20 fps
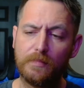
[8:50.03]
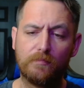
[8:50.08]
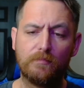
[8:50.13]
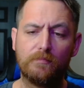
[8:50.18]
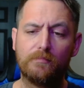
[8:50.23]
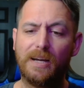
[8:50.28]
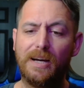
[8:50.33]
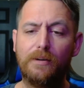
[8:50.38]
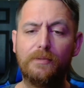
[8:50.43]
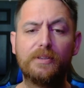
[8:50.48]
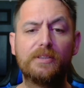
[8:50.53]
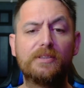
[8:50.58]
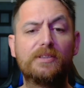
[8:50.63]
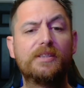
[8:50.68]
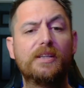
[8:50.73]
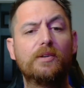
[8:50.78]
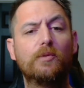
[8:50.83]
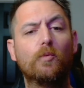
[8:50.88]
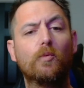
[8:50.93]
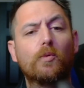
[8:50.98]
how this
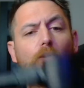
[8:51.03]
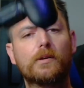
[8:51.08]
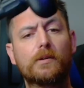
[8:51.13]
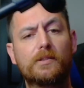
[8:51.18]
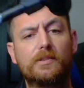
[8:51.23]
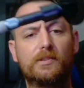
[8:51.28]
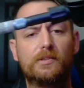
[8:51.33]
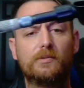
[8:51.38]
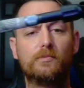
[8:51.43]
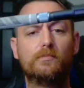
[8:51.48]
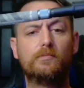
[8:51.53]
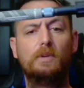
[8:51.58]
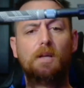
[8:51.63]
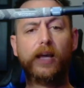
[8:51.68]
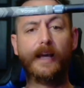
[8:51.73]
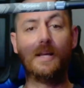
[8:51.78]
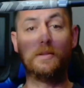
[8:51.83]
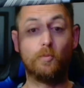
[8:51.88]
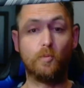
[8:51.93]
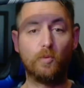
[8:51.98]
thing works and
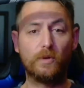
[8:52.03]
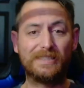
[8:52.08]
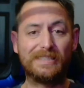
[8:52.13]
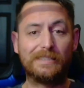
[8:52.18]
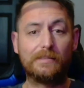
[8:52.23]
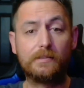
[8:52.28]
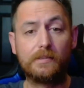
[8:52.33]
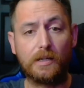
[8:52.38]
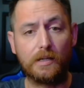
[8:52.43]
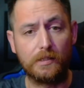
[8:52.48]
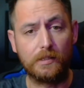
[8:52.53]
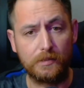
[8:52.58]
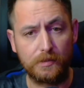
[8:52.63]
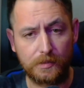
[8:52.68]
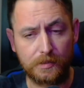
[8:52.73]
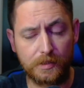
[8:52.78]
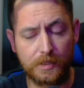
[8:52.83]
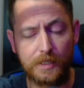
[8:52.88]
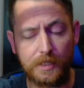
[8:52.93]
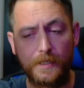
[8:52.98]
what it
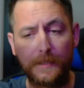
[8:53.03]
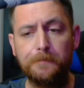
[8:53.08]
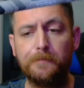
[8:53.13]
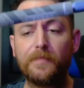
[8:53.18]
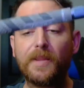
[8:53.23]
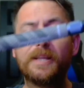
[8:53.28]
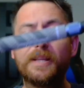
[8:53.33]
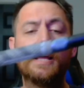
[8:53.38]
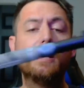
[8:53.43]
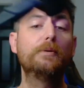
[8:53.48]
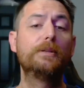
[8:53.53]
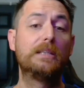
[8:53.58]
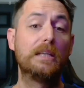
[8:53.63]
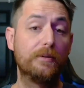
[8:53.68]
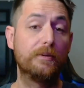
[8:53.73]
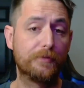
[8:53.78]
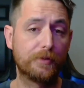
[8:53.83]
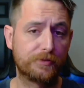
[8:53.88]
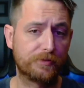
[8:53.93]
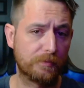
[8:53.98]
does, okay? And how it
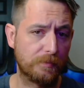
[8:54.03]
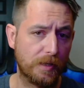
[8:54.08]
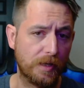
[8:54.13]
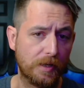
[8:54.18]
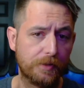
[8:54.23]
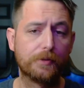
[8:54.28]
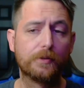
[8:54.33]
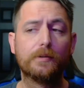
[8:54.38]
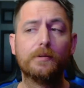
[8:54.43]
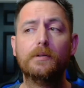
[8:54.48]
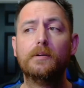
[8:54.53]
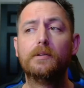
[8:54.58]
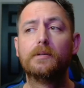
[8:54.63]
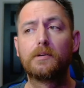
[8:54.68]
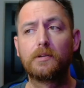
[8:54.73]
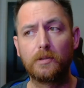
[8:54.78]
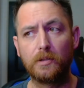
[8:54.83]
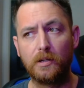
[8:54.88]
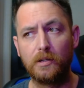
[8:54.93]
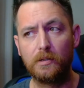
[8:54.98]
differs from other
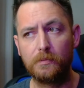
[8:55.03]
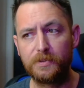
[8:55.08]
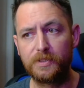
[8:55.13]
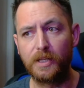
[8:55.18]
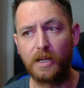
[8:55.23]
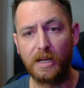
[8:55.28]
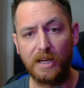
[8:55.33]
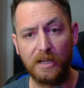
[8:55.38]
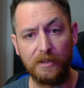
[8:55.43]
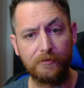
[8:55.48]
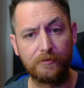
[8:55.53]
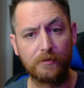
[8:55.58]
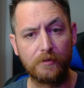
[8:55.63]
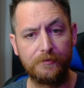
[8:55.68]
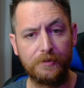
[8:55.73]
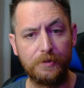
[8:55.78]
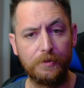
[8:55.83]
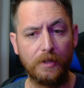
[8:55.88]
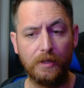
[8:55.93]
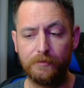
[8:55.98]
clubs that I've
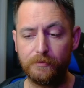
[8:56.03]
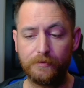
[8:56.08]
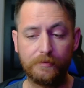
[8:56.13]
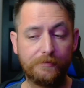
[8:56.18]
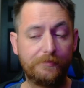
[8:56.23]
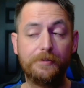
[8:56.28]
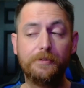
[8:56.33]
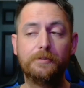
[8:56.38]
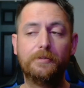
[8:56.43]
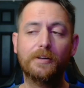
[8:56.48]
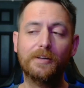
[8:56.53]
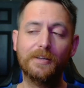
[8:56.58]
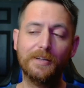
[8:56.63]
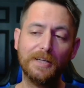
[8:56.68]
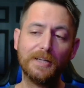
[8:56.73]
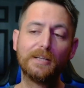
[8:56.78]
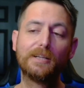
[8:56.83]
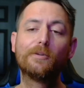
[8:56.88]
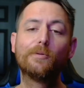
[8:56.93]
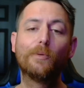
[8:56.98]
reviewed. I've reviewed
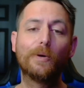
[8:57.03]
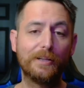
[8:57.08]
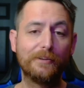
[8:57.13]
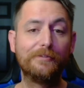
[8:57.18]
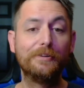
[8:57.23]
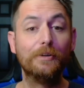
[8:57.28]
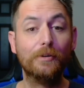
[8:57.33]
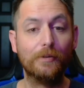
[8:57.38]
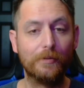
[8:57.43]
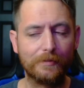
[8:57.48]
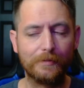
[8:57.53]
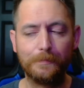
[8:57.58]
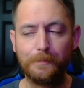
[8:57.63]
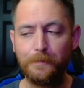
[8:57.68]
quite a few of them.